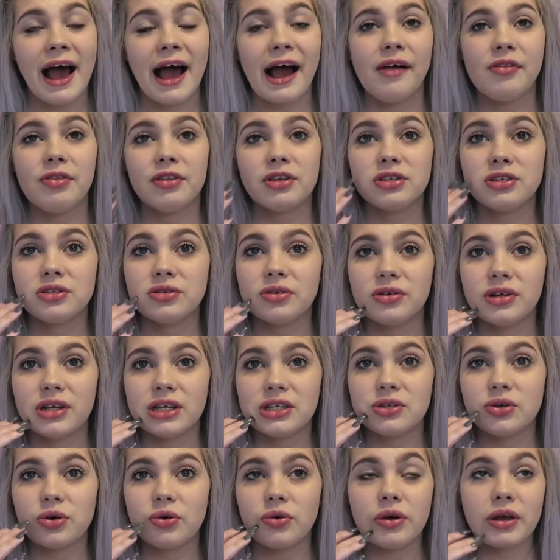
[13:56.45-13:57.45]
and the sun
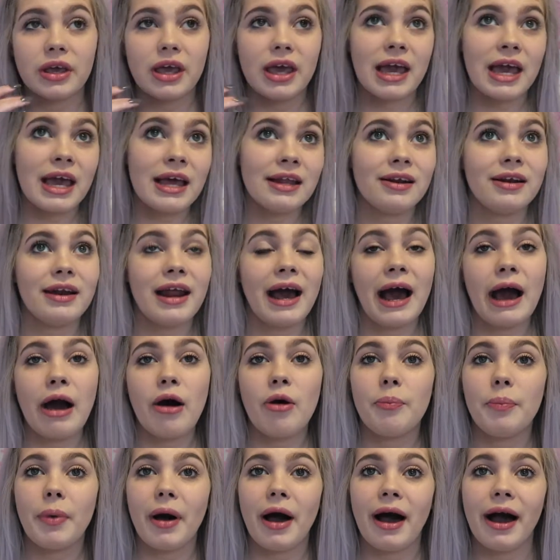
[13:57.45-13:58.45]
is going in and
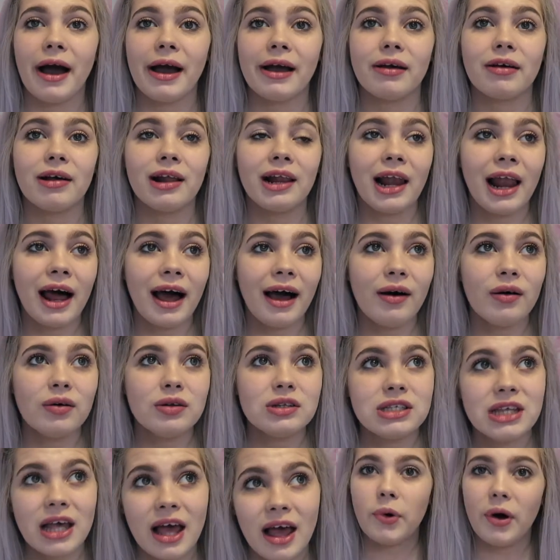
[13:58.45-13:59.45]
out behind clouds.